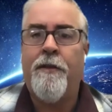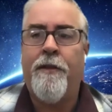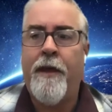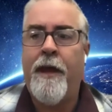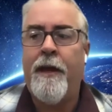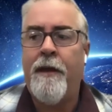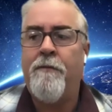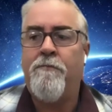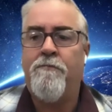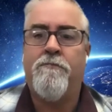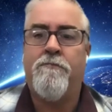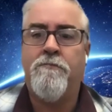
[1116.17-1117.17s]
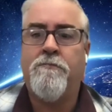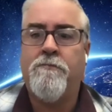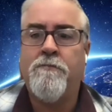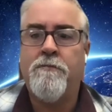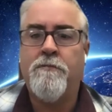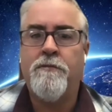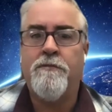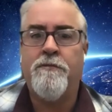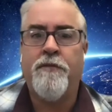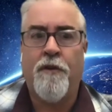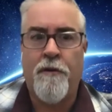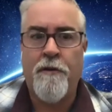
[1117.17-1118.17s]
they
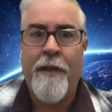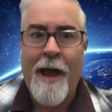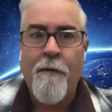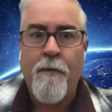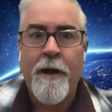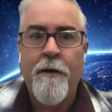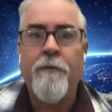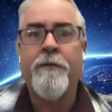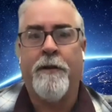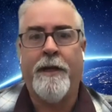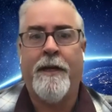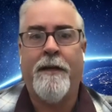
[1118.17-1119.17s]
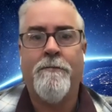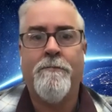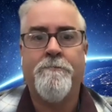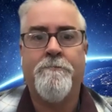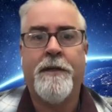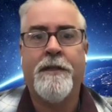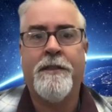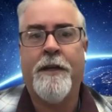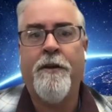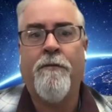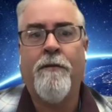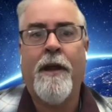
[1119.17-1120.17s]
learn that way only because they
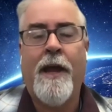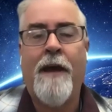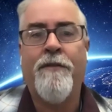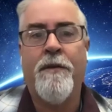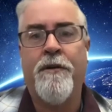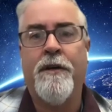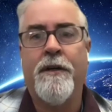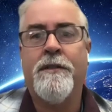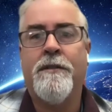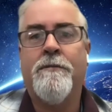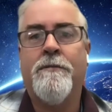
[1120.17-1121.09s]
don't have the books.